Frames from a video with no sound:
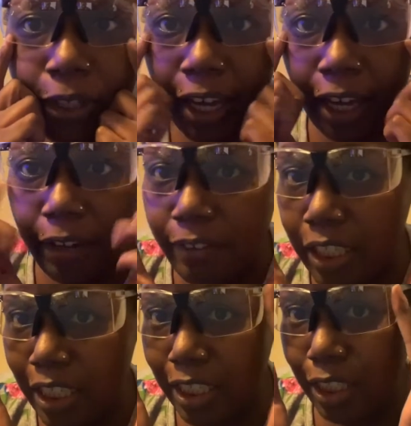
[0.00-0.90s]
yeah, if
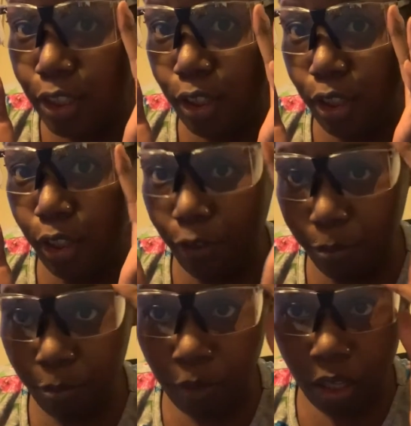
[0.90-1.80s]
these good.
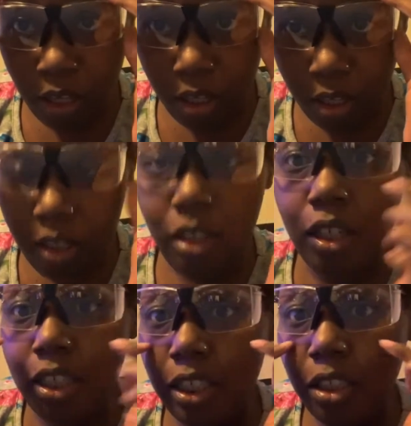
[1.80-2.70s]

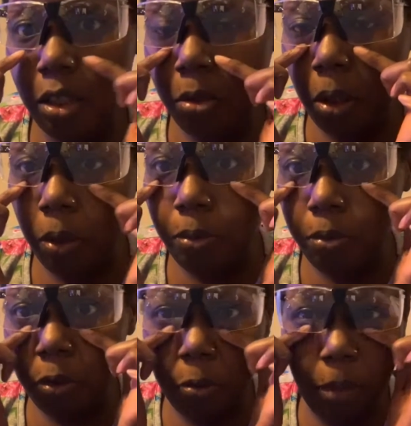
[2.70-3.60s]
Because, you know,
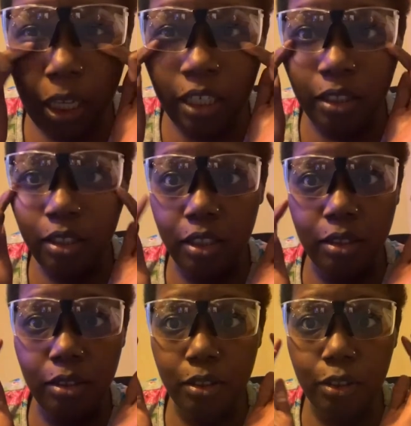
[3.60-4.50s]
you might
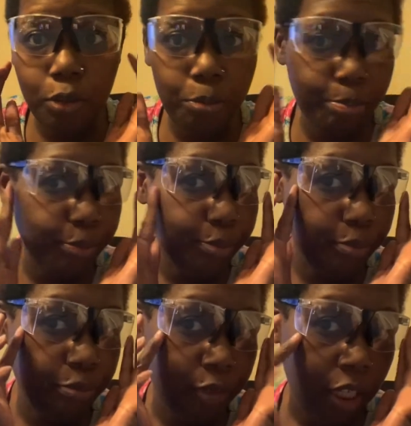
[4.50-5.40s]
dupe,
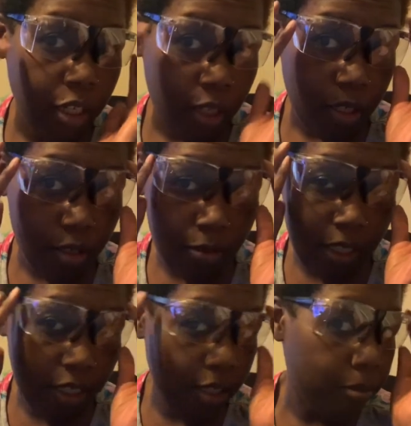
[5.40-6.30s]
do one
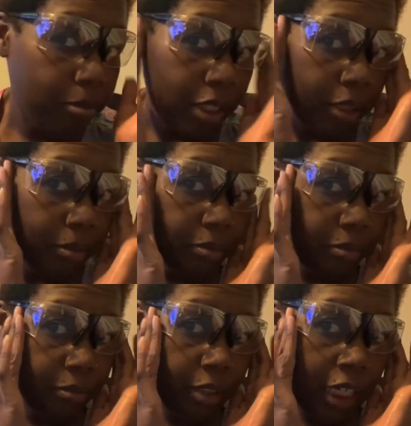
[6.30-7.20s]
of them, but
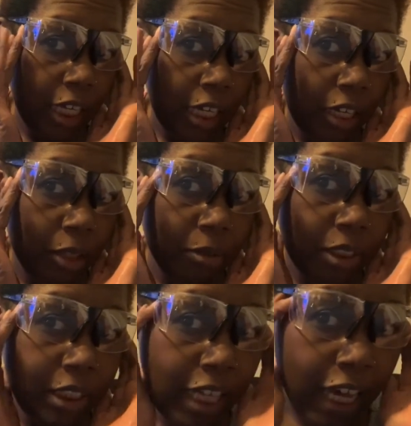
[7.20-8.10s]
on
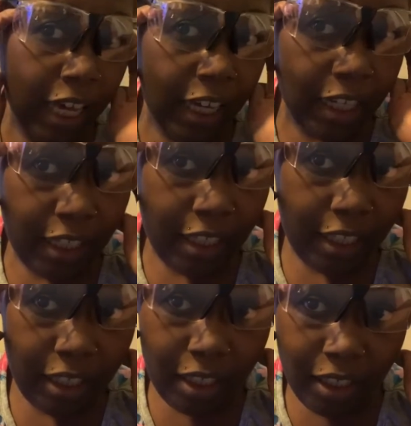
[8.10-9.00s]
the side,
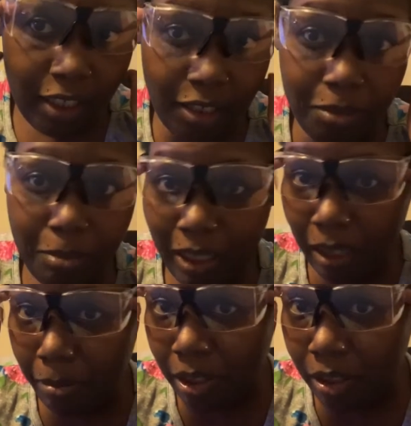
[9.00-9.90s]
uh, you might
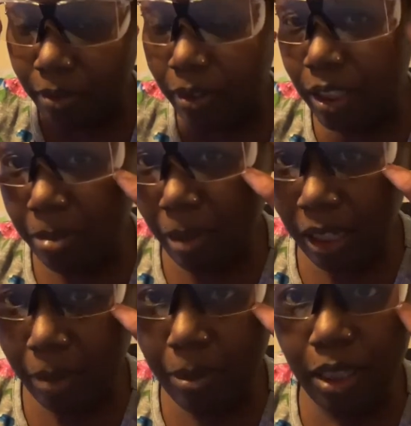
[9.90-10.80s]
not be covered. These might
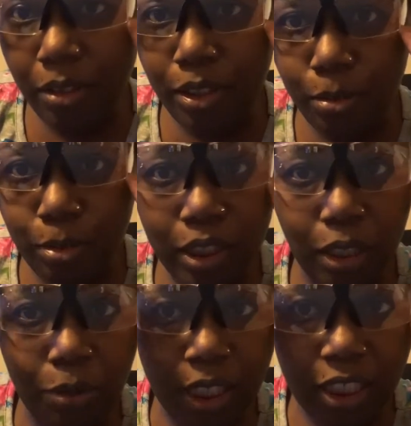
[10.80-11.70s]
not be no good ones.
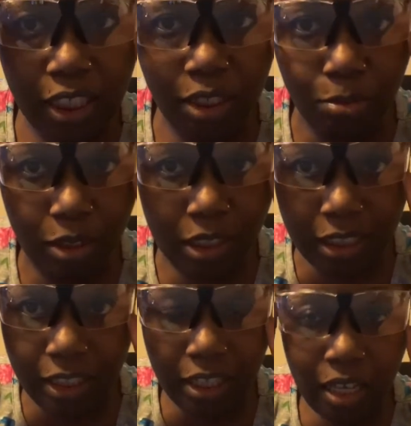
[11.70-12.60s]
Don't get these ones.
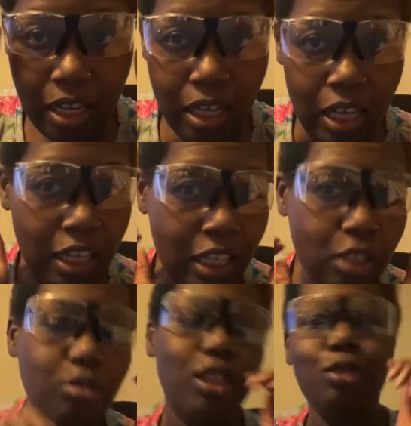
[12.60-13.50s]

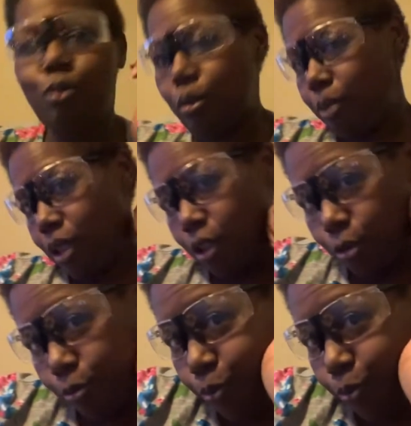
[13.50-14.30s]
Unless you just want to be cute.